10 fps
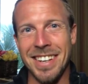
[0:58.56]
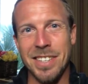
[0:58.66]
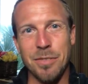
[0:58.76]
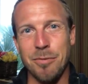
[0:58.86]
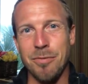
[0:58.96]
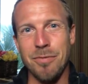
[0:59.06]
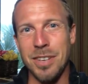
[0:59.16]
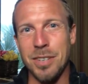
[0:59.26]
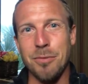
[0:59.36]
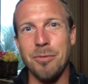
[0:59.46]
it's a
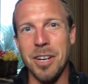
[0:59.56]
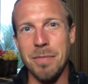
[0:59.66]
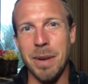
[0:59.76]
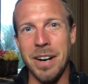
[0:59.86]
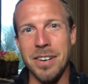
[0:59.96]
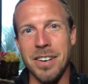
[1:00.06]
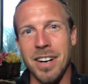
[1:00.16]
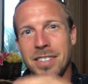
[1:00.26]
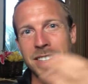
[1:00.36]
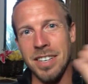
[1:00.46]
it's a funny
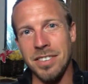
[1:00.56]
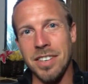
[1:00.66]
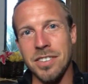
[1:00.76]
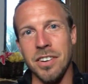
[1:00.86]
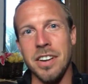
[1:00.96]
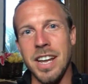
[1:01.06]
paradox. Is this our